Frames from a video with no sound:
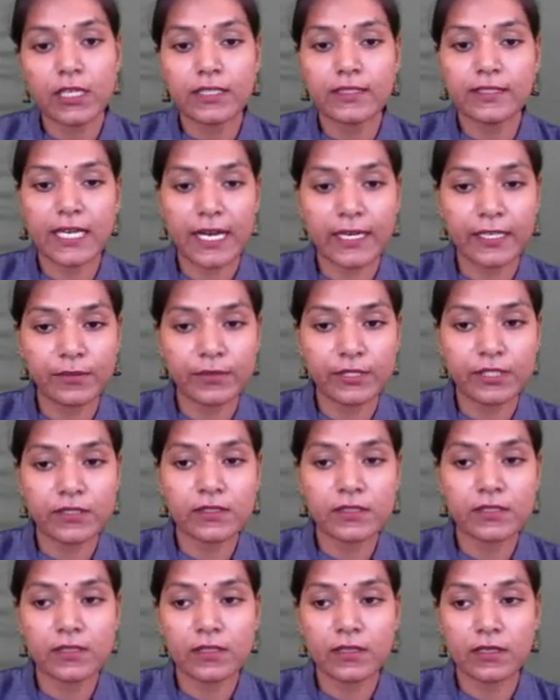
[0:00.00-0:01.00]
That
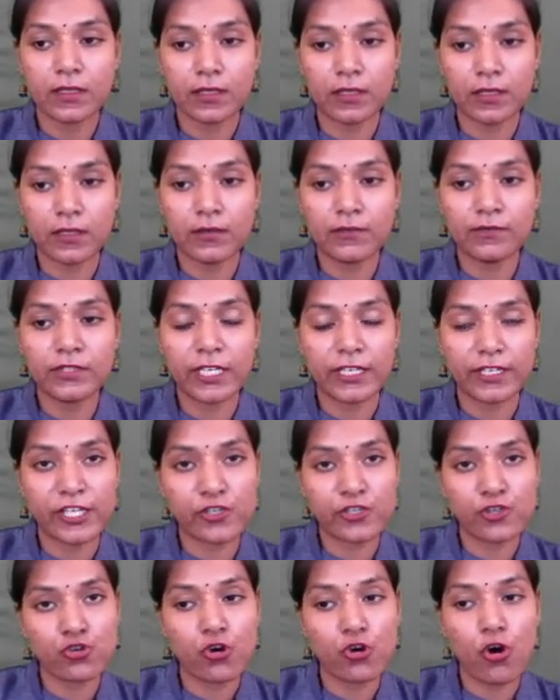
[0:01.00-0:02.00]
means the
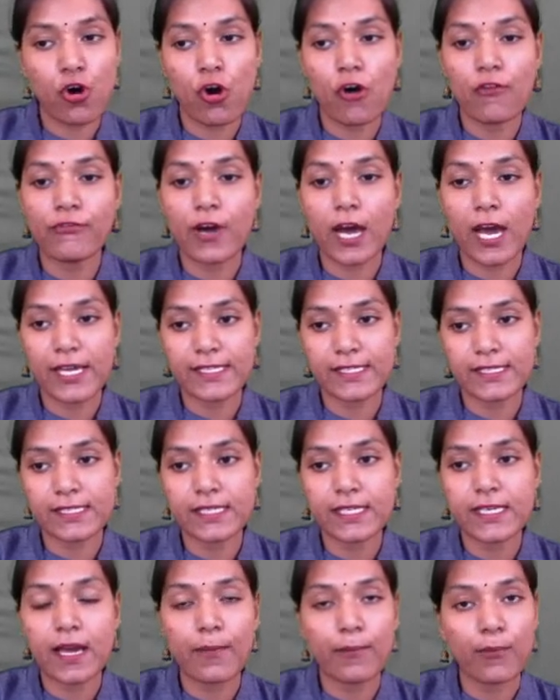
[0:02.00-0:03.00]
ratio of
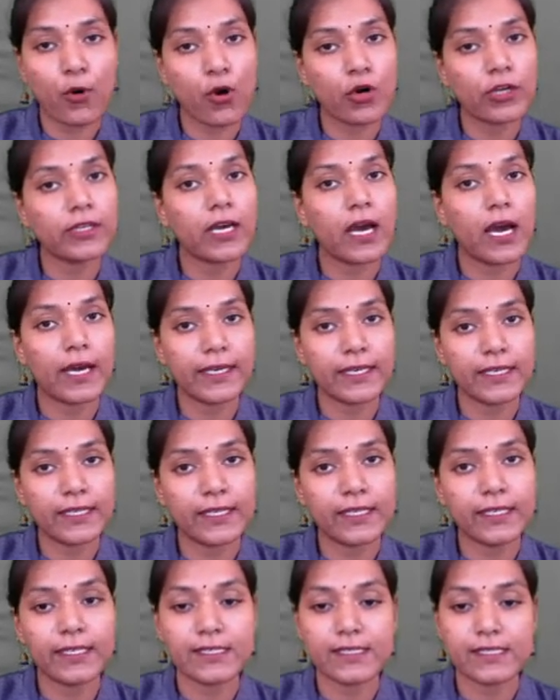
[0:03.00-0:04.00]
IC upon
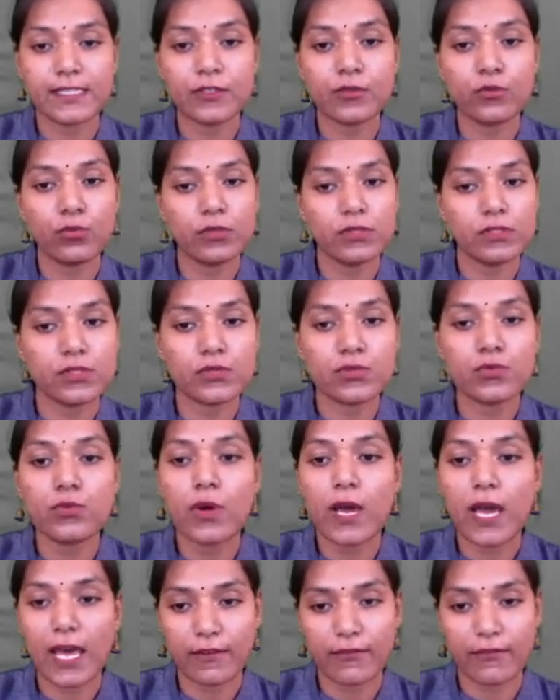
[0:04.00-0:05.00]
IE is equals to
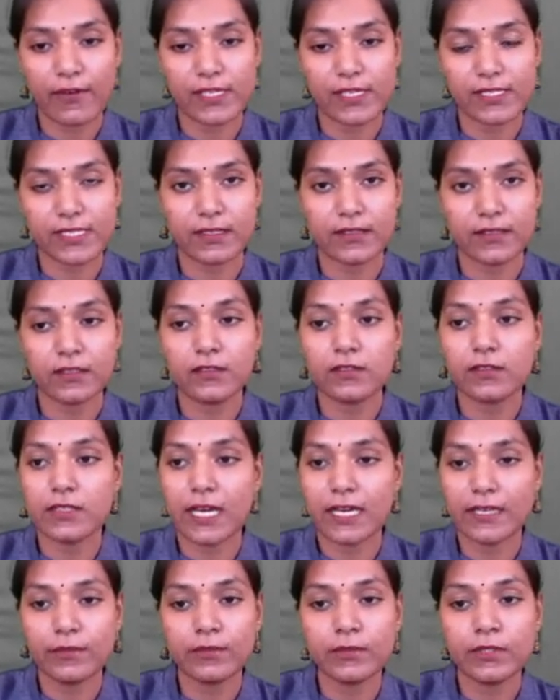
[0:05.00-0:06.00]
alpha signal.
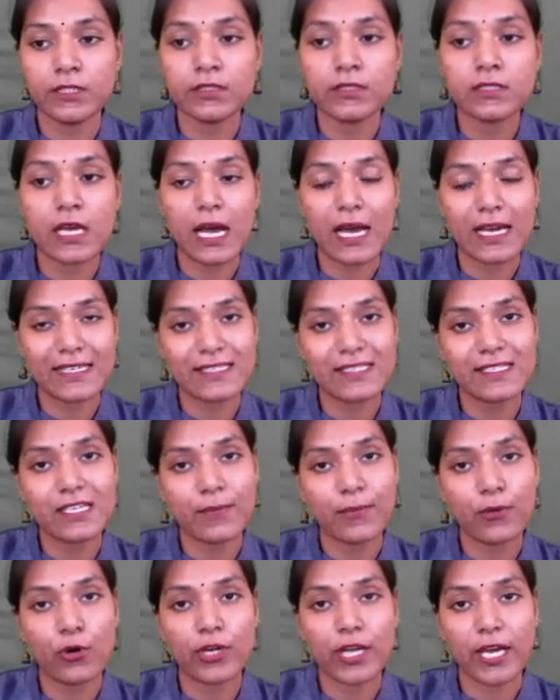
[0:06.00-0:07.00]
That means IC
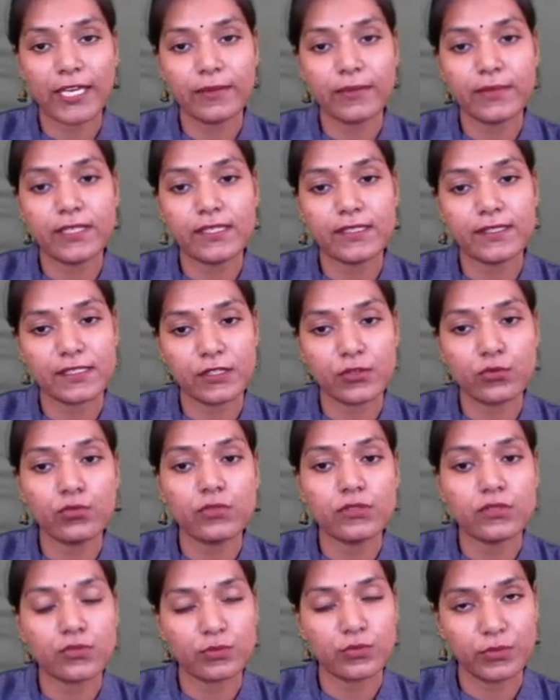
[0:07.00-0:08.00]
upon IB is
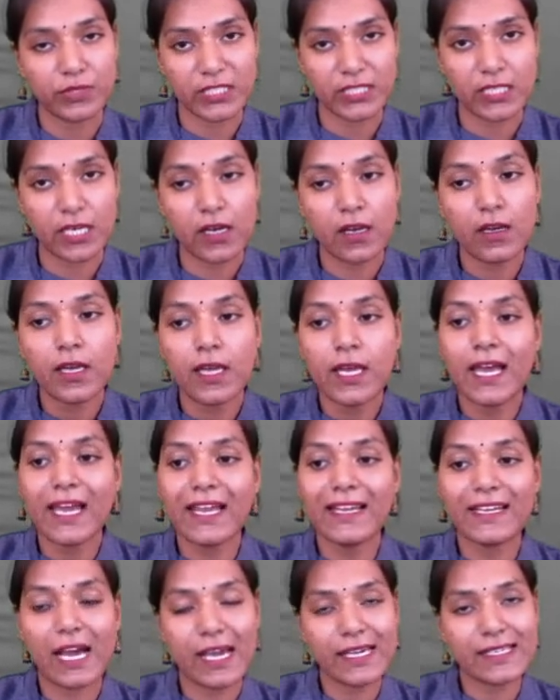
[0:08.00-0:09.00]
equals to beta,
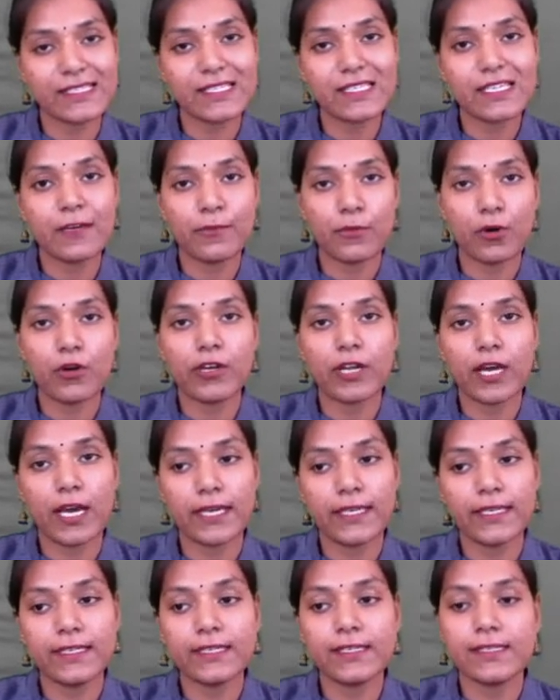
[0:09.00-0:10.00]
and IC upon
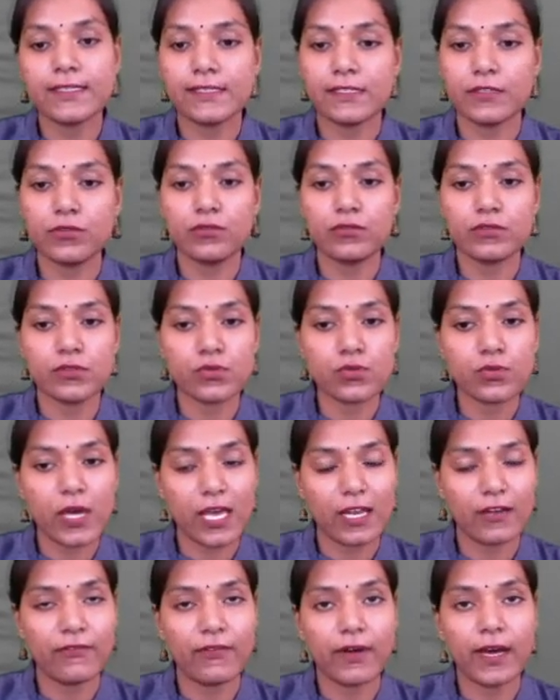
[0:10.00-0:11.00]
IE is equals to
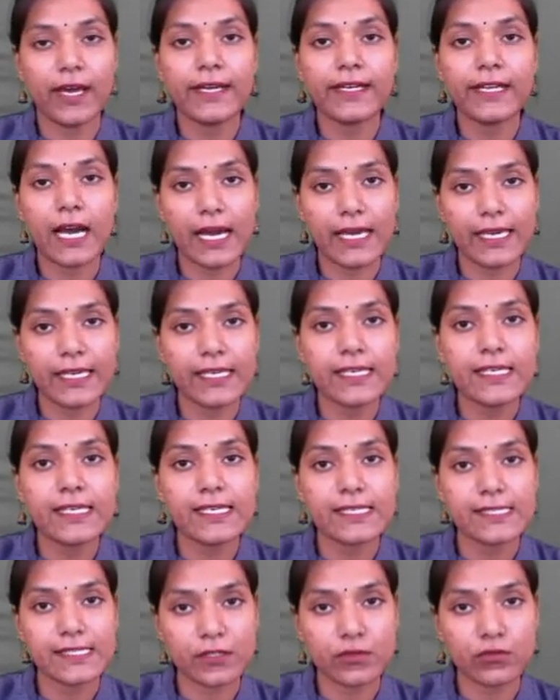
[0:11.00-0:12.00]
alpha, and
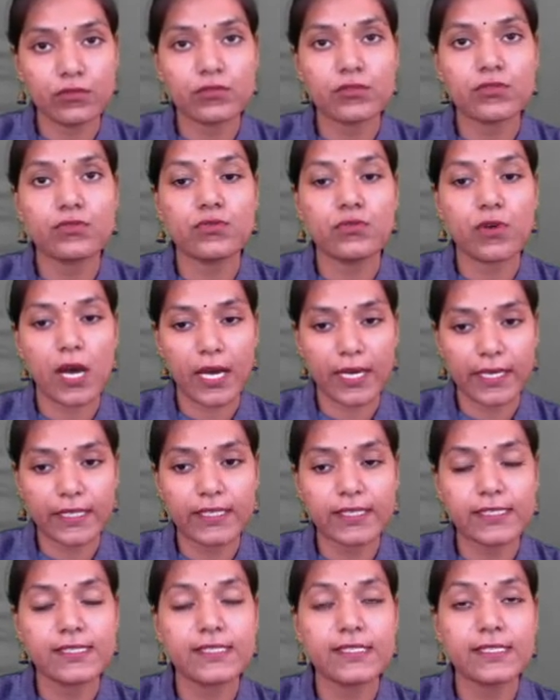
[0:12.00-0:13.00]
IE is equals to
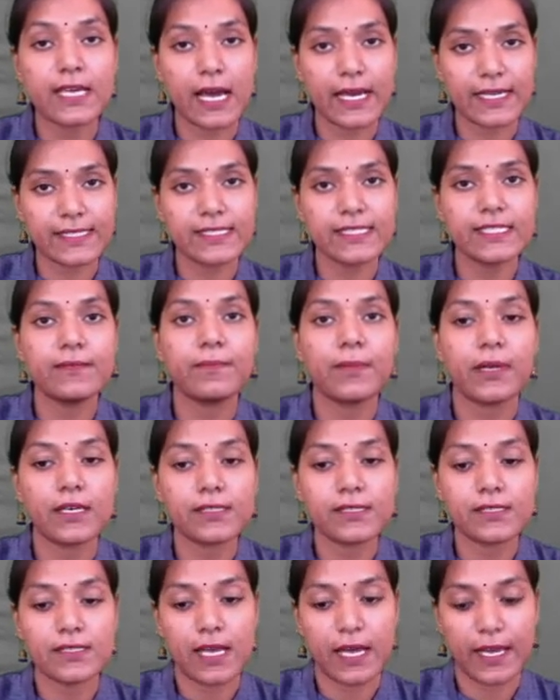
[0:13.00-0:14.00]
IC
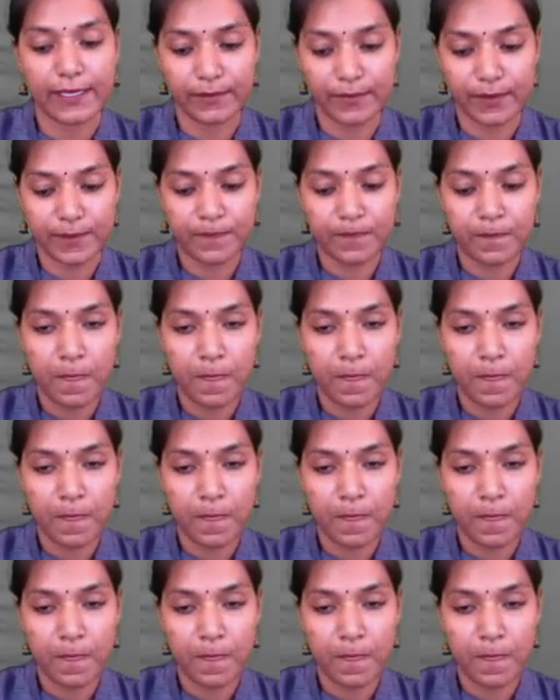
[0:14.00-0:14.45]
plus IB.